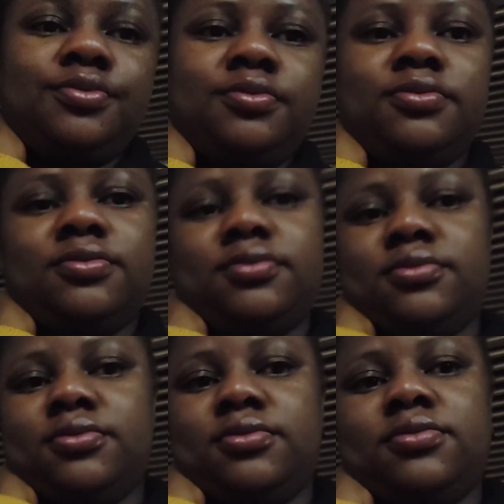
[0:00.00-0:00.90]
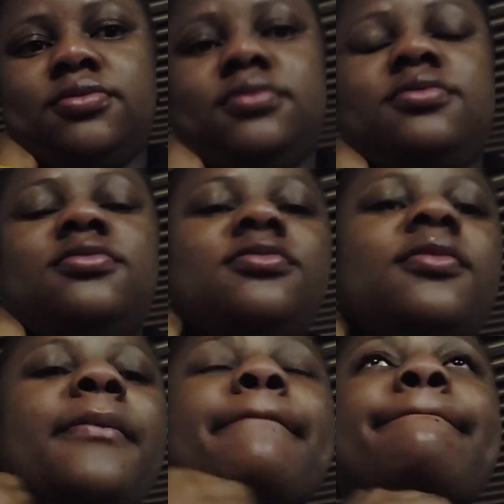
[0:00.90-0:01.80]

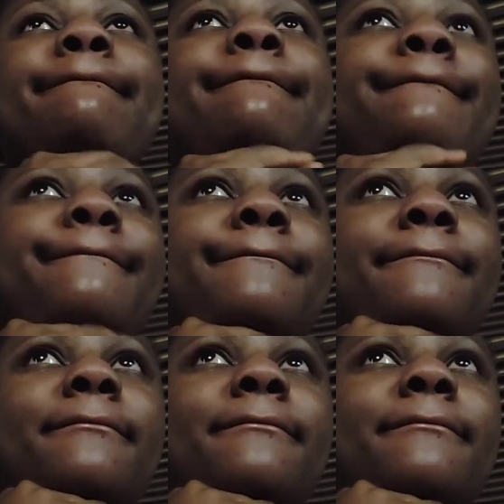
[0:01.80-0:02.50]
No one is speaking in this clip.